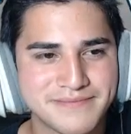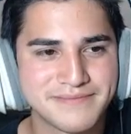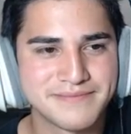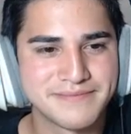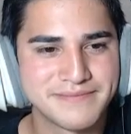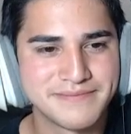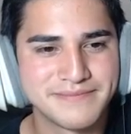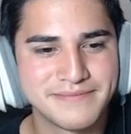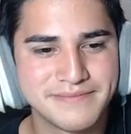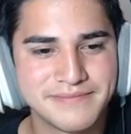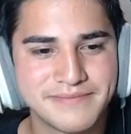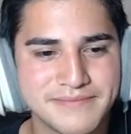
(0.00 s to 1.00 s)

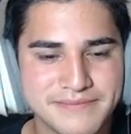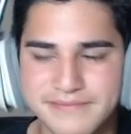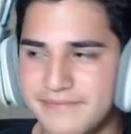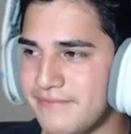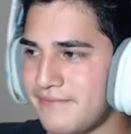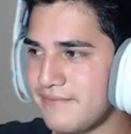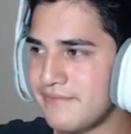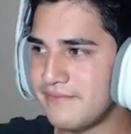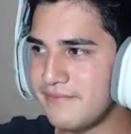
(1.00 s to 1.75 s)
Nothing is said.